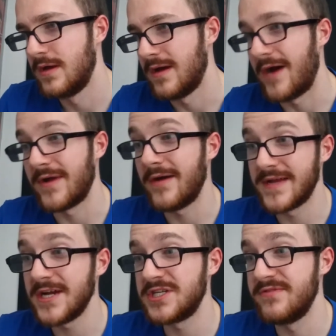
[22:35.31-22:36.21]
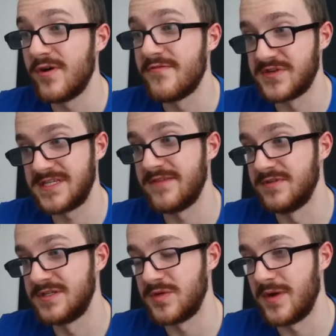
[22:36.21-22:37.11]
I would I would actually vote for
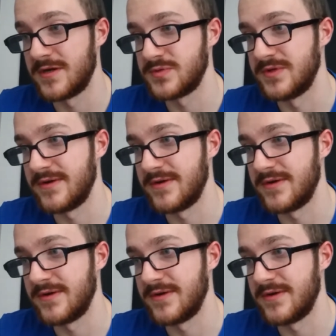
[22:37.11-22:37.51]
Severed to be honest with you.